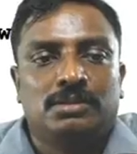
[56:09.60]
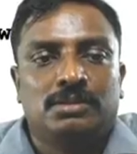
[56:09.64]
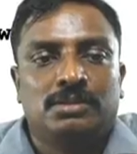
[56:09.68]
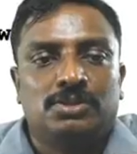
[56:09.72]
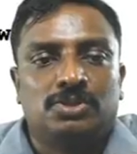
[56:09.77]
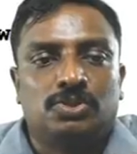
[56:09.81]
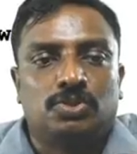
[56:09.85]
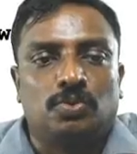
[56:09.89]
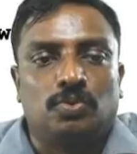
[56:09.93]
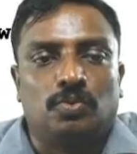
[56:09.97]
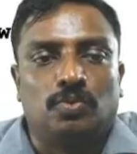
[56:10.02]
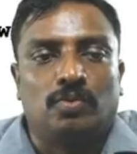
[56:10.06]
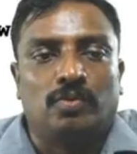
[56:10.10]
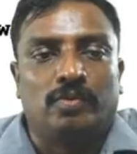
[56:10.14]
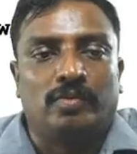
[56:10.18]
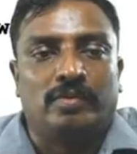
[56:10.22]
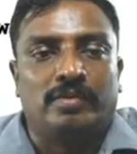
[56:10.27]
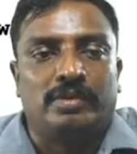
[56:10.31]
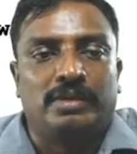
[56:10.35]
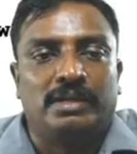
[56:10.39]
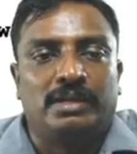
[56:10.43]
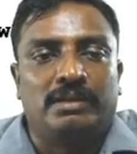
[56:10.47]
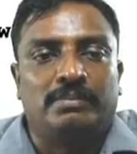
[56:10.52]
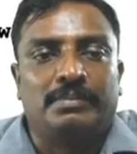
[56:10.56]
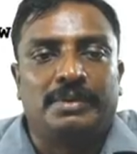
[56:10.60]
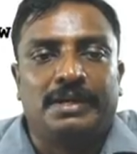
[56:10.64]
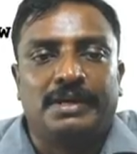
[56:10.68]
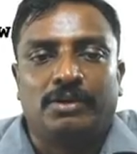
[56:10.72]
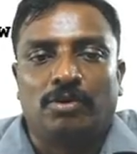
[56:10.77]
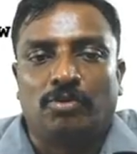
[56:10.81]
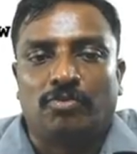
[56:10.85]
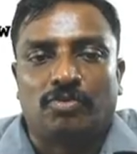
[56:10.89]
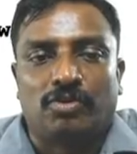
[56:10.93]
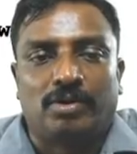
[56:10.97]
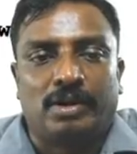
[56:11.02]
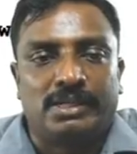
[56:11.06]
So inbreed
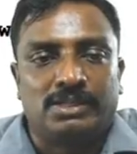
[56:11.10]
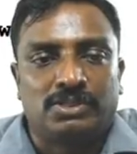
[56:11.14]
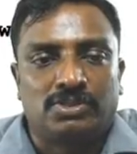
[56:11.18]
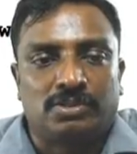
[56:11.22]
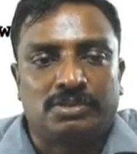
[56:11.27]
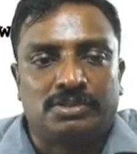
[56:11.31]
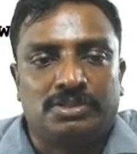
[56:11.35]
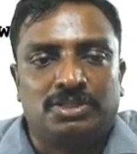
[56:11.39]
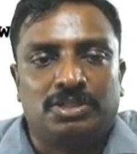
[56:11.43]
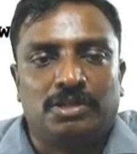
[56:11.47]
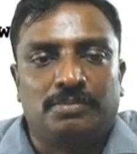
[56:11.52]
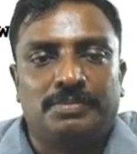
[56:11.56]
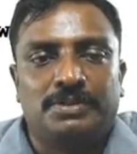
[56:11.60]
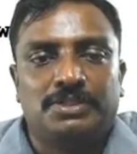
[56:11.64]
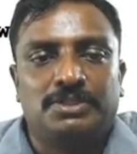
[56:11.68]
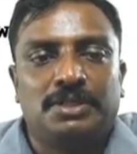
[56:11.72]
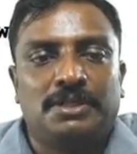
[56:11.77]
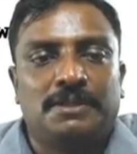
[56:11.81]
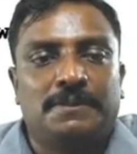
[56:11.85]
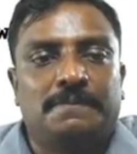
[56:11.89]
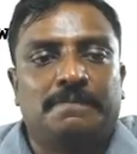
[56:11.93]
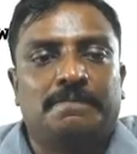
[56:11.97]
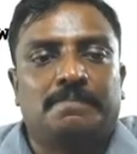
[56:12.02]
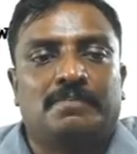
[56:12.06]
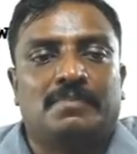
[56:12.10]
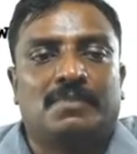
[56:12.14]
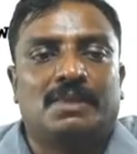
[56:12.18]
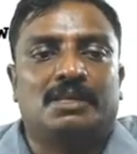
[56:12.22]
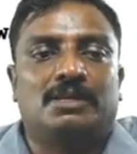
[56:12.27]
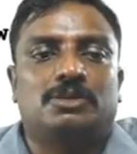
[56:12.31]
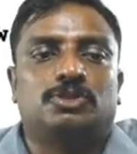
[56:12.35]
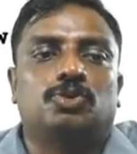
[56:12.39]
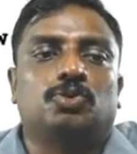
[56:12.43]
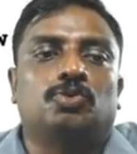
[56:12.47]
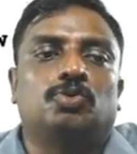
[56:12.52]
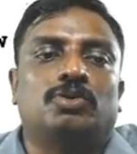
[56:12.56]
of coins with JPG.
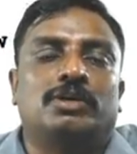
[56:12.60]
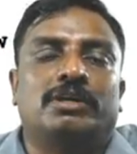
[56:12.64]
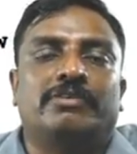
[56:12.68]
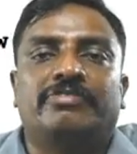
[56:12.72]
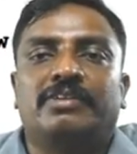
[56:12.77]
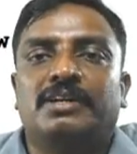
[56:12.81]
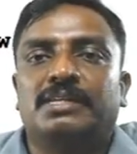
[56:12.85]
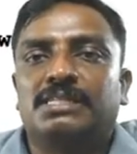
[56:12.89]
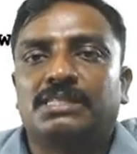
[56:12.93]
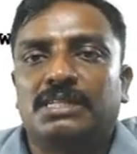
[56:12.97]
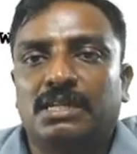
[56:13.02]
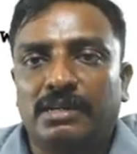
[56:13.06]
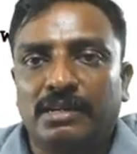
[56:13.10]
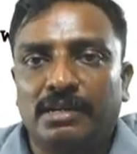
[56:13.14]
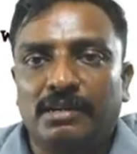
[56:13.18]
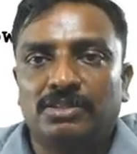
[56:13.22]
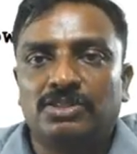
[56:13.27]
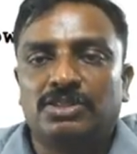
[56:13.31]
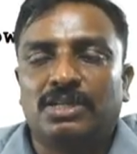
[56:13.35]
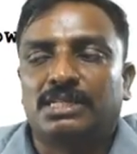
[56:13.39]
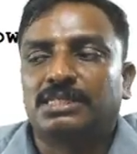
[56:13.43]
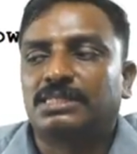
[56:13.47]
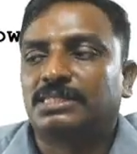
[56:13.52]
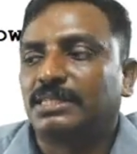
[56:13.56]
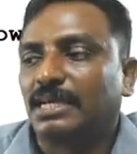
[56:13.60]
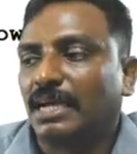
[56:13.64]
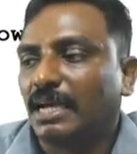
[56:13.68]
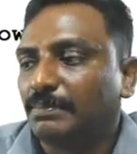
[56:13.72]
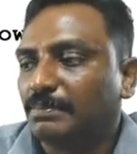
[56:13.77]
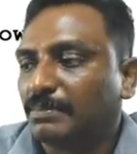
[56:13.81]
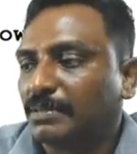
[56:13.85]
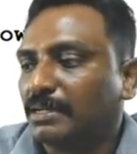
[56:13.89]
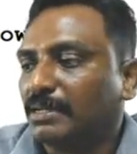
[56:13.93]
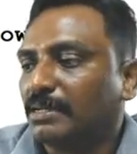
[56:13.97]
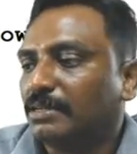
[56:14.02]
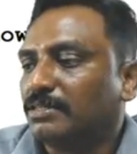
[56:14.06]
So if it is clear, just
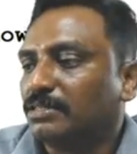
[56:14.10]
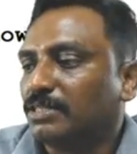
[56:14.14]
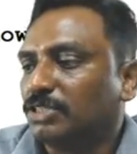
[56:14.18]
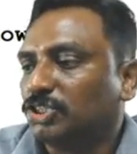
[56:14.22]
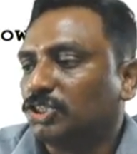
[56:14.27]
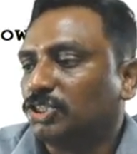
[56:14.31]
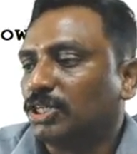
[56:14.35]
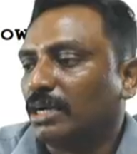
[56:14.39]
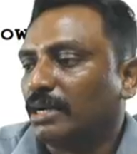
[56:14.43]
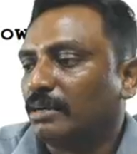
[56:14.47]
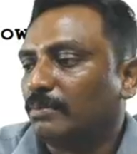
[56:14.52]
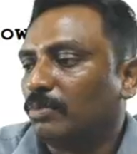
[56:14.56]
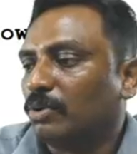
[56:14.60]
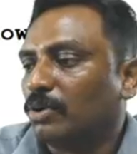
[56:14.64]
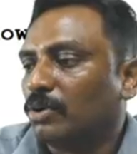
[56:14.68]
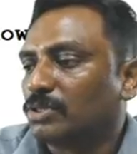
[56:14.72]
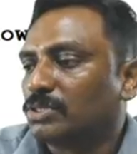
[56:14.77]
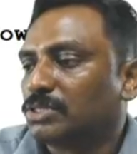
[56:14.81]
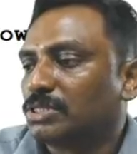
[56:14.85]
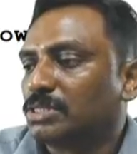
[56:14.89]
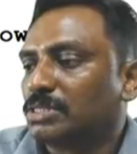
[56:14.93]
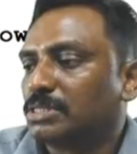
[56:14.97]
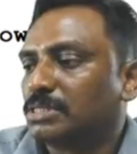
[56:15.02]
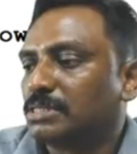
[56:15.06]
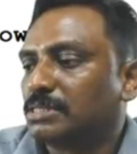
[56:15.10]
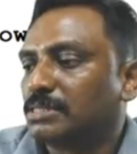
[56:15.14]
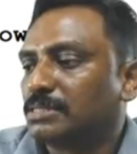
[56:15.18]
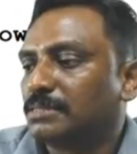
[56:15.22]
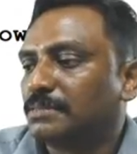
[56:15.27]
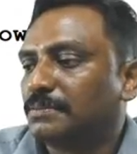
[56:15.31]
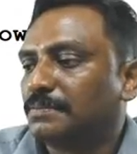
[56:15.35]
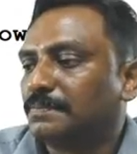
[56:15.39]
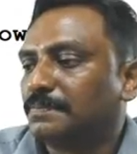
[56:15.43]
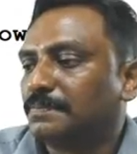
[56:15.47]
type clear in the chat box.